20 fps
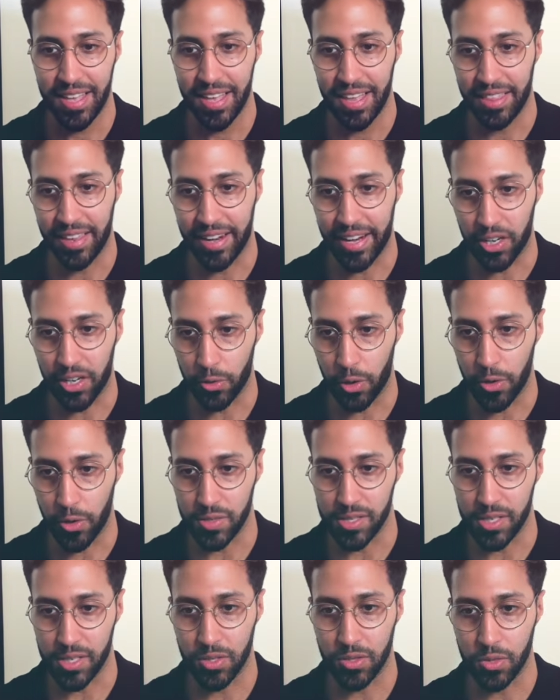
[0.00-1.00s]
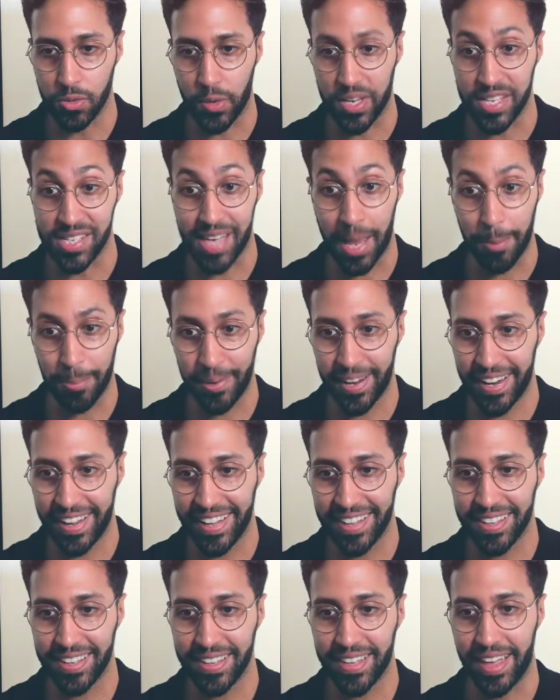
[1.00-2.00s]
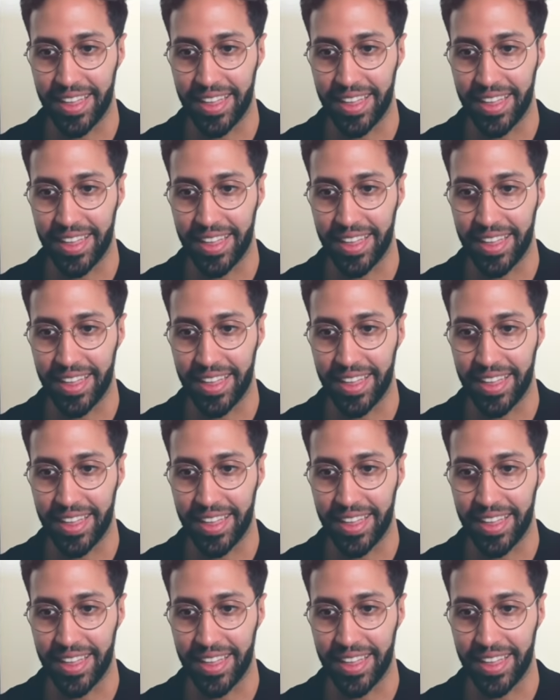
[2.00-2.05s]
then it grows into a sapling,